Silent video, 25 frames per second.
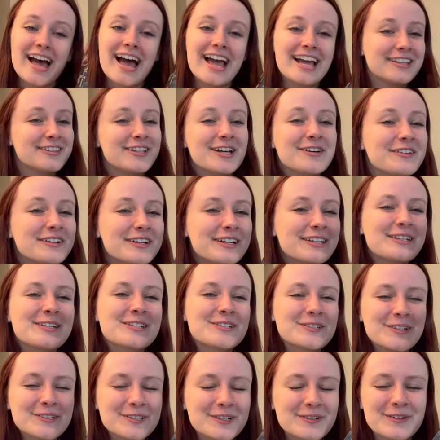I love a good
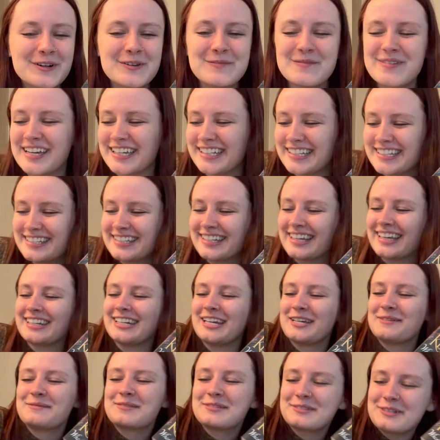historical romance and
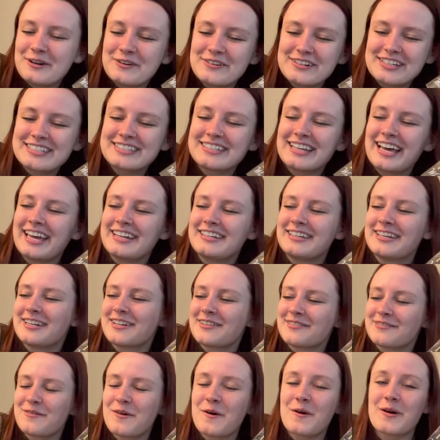I'm so excited
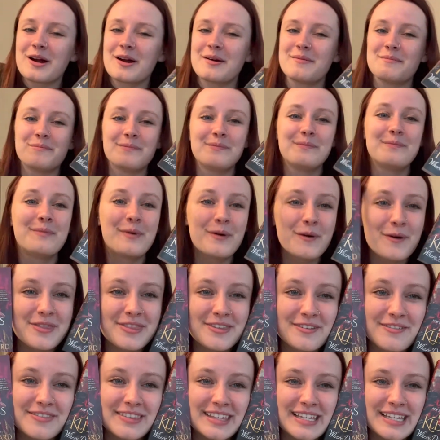for both
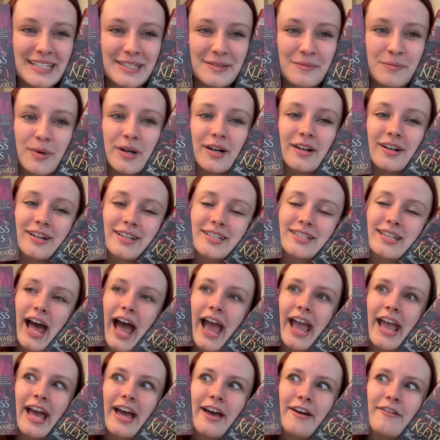of these books. I
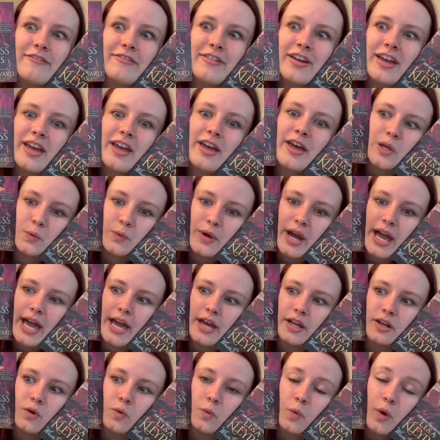have
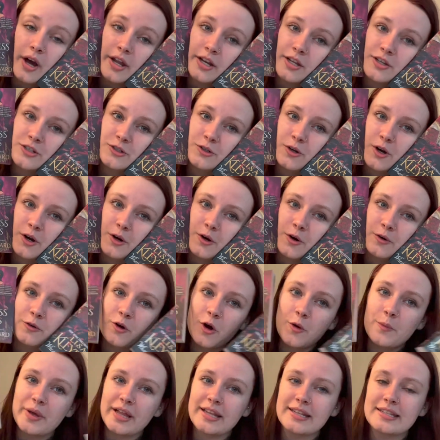read one historical
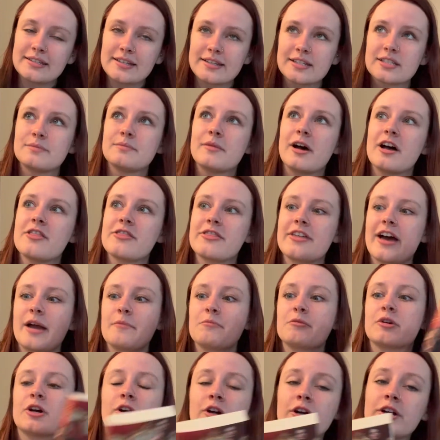romance this month. I'm
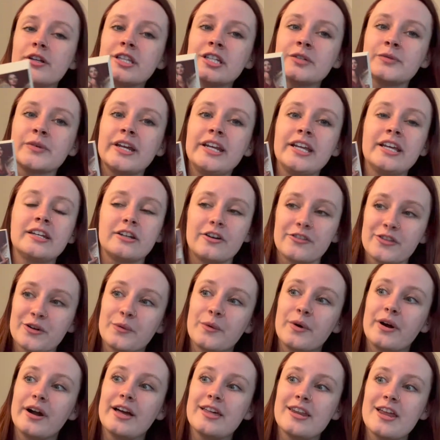currently reading another
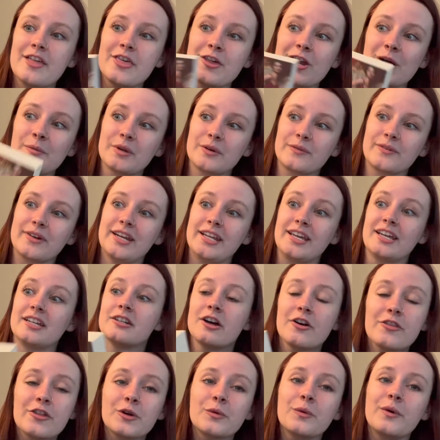one and then I'll be reading
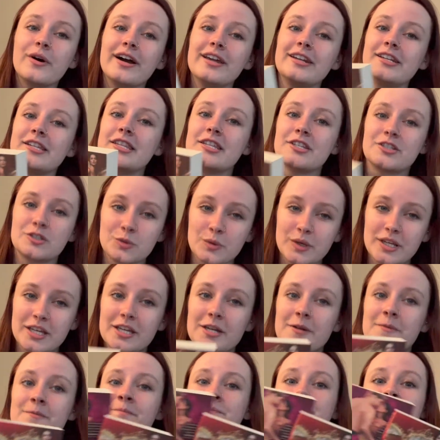another one this week.
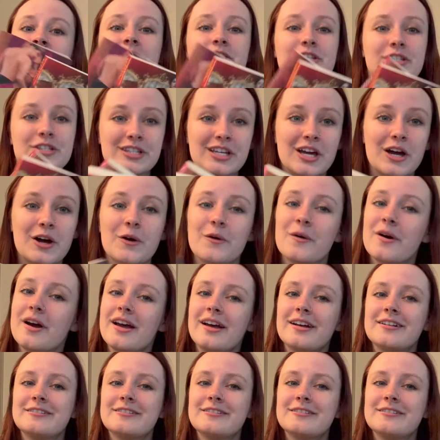So